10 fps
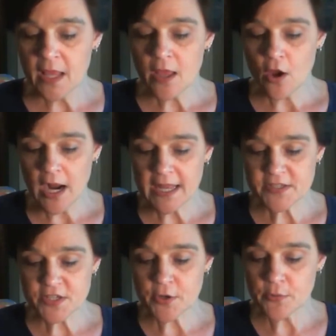All right,
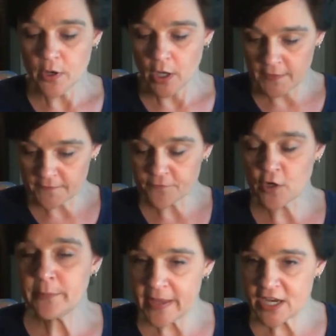so on the
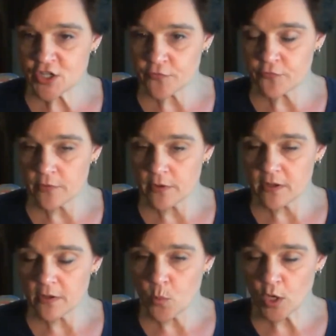front page of
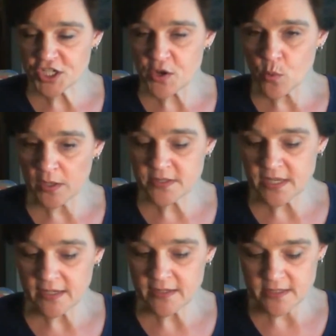worksheet
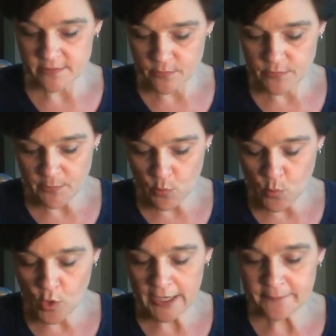1-6, number
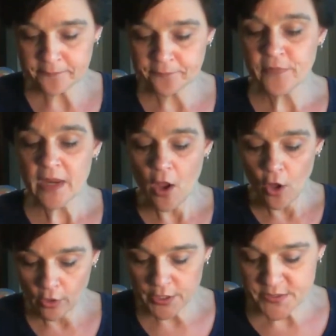1,
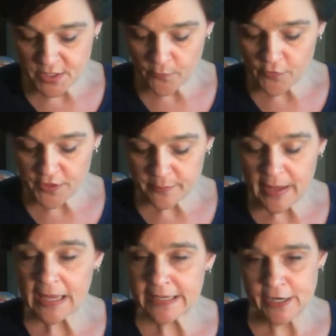all goes over the
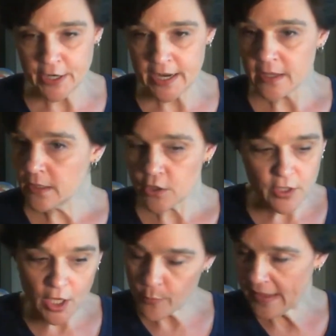binary. You
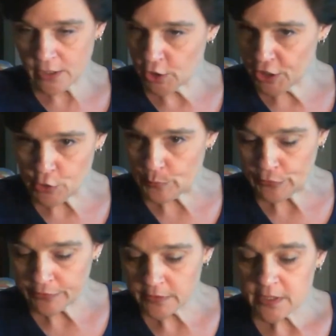can go back and look in your
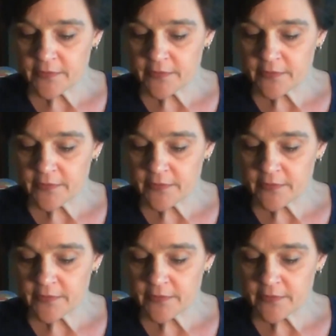book.